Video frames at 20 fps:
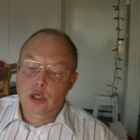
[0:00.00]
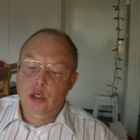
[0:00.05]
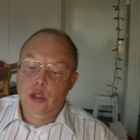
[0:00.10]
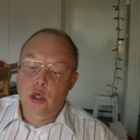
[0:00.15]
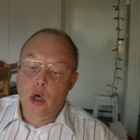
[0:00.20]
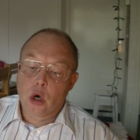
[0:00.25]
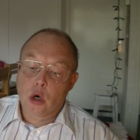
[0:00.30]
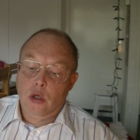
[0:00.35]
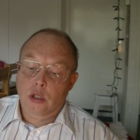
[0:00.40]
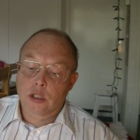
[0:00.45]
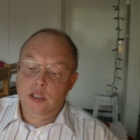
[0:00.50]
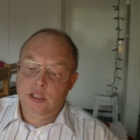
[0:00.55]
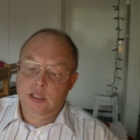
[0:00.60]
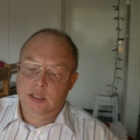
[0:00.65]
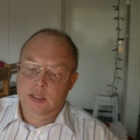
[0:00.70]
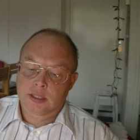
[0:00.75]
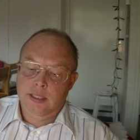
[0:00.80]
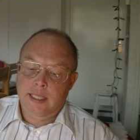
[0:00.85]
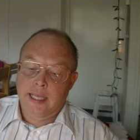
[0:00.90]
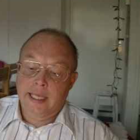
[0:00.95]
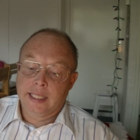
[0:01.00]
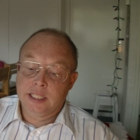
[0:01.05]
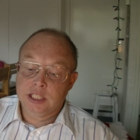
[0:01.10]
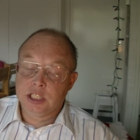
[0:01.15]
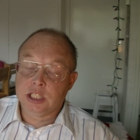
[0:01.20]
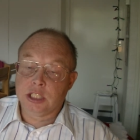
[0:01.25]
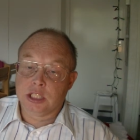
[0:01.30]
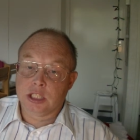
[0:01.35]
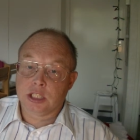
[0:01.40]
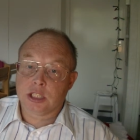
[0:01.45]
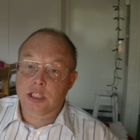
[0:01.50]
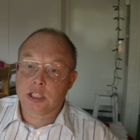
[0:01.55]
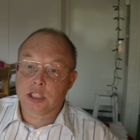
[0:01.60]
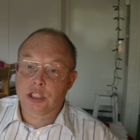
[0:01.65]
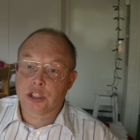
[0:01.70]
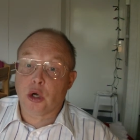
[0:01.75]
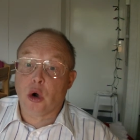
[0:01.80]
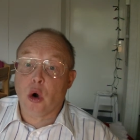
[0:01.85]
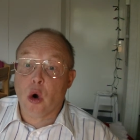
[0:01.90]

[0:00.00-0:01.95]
God and Jesus